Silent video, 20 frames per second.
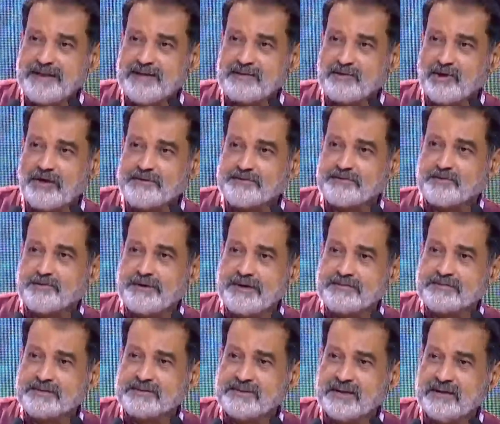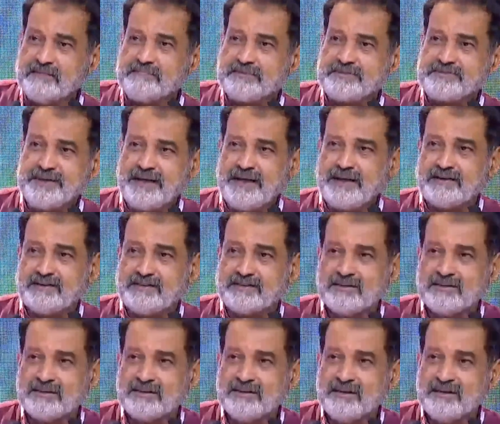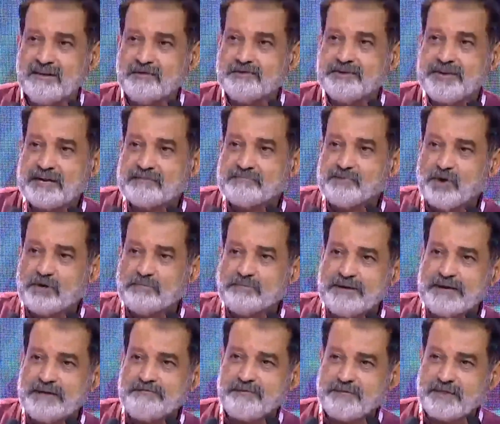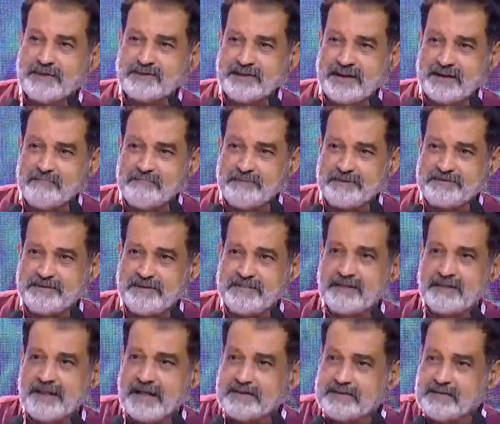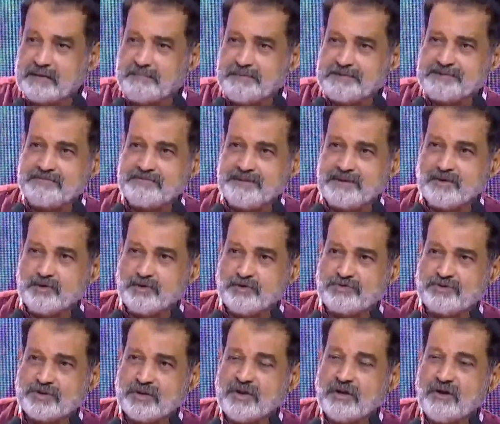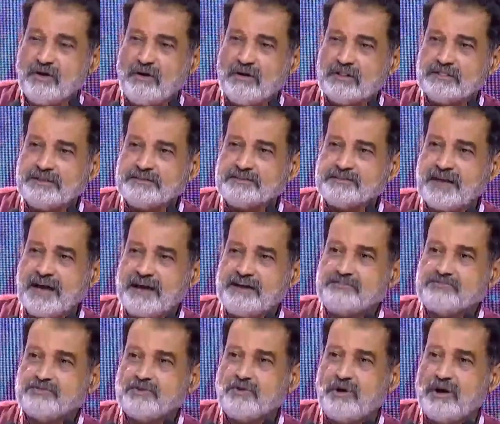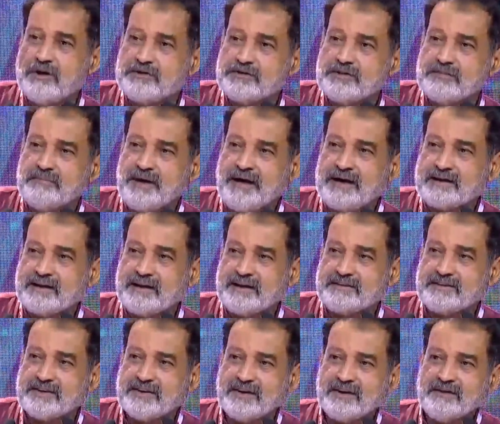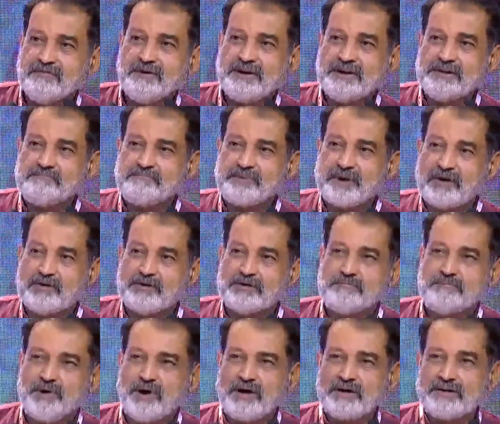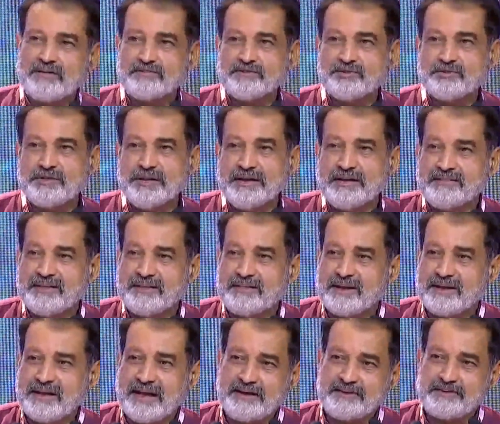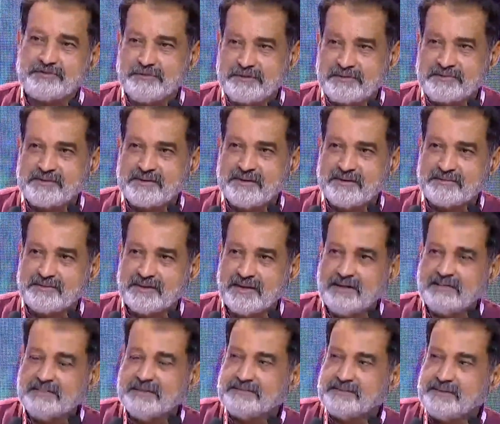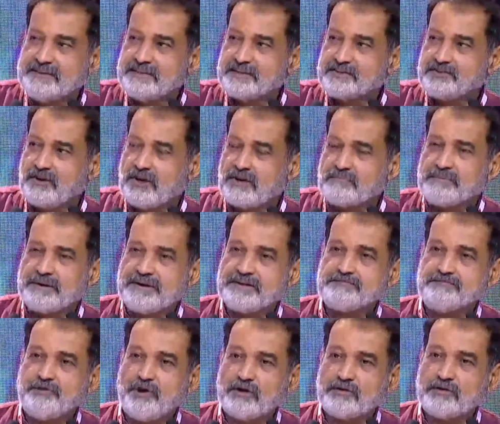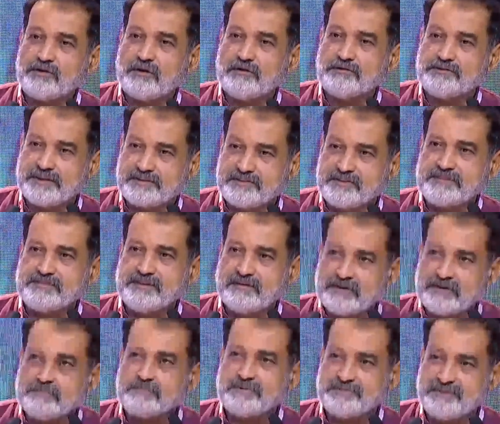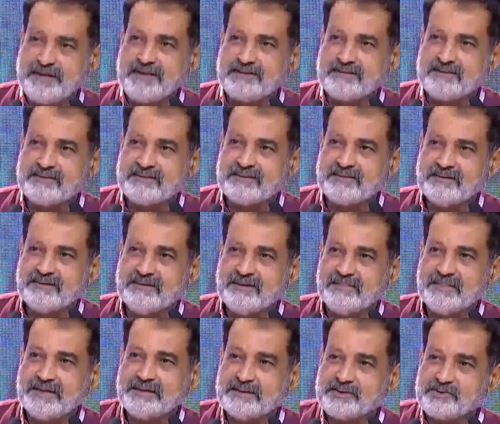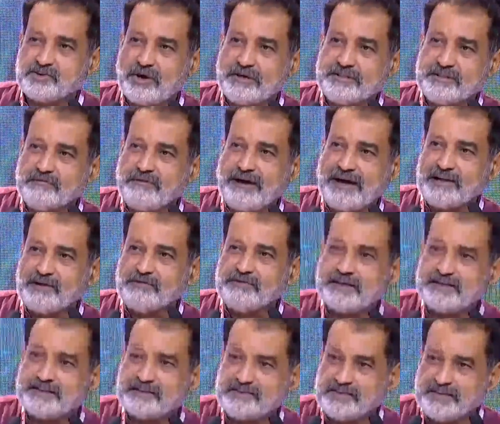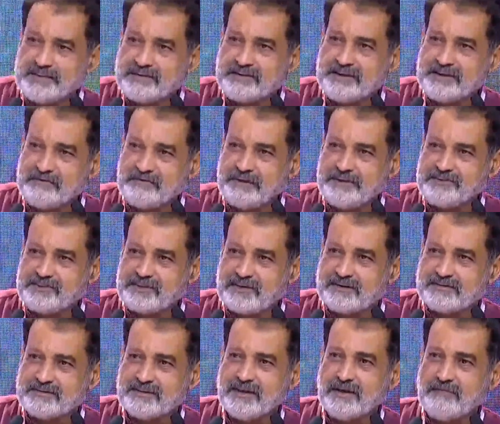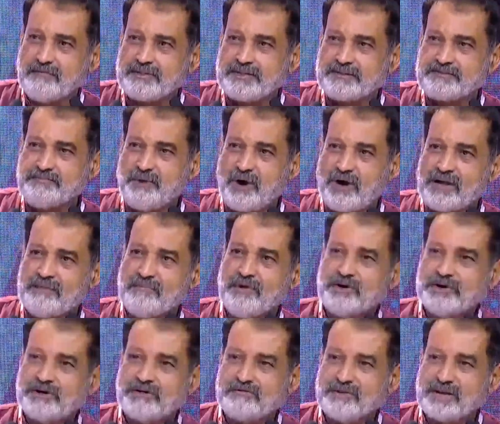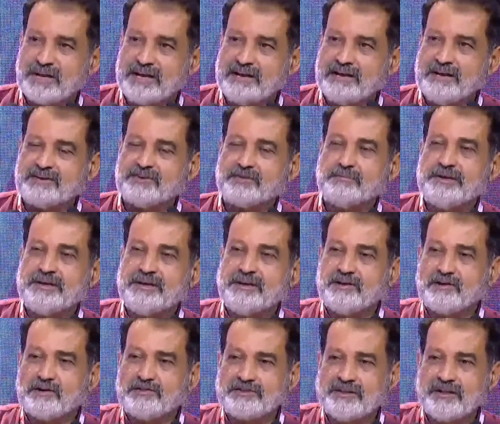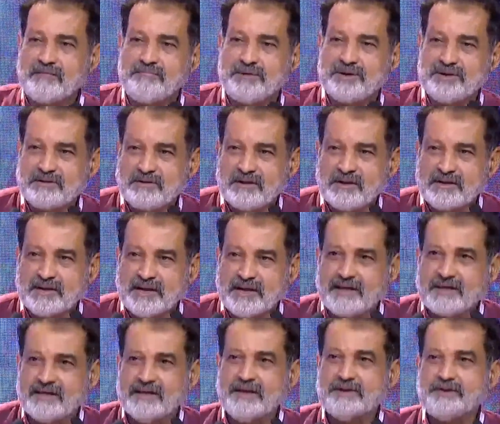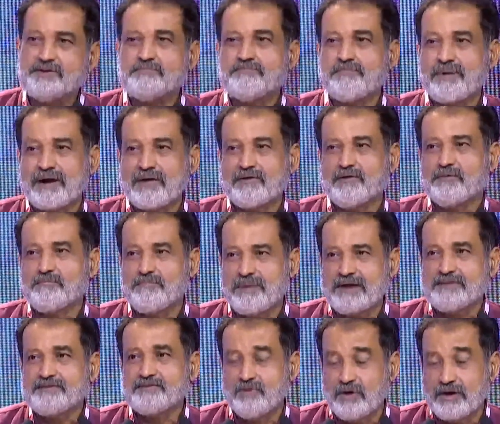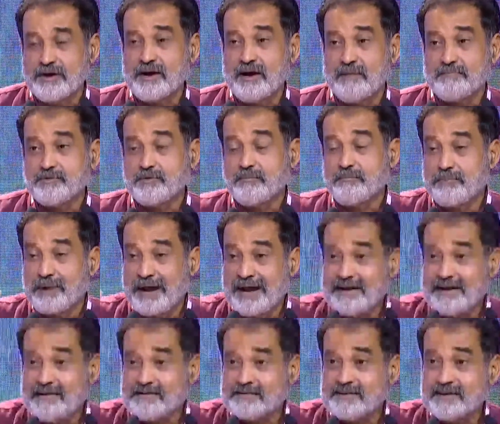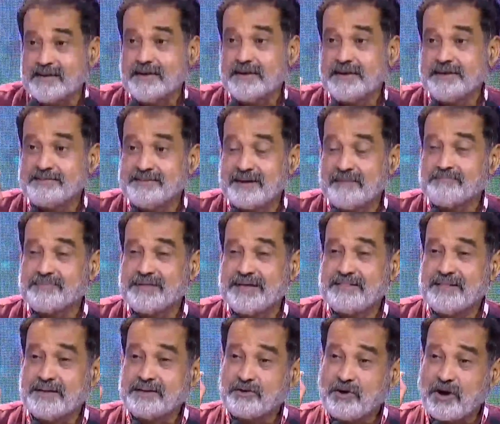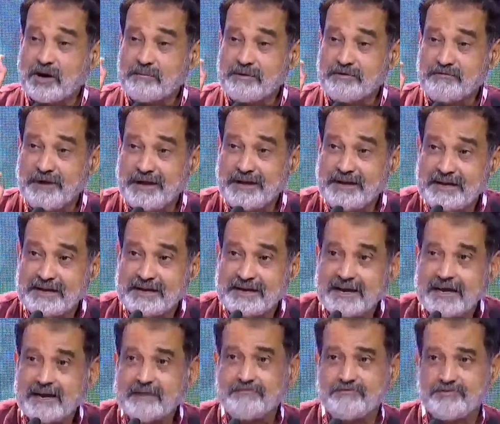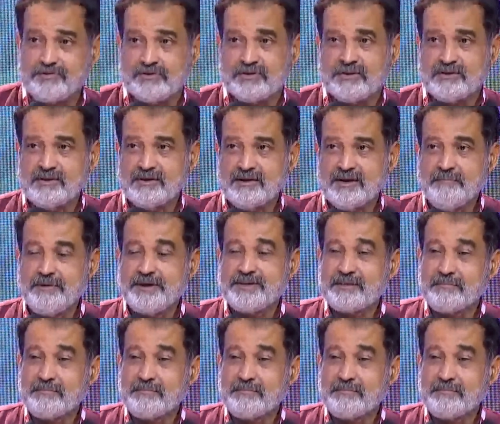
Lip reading: not squeeze the 10%. You take more money from the 10%, the 90% will lose. All these guys who have gone to the market, very proud boys who think they're the cash whiskers, they've seen the stock price fall down 60, 70%. They destroy the value of the existing investors for the small amount of greed and to be heroes on a particular day to go price going up. So price is something that you've got to be very careful because the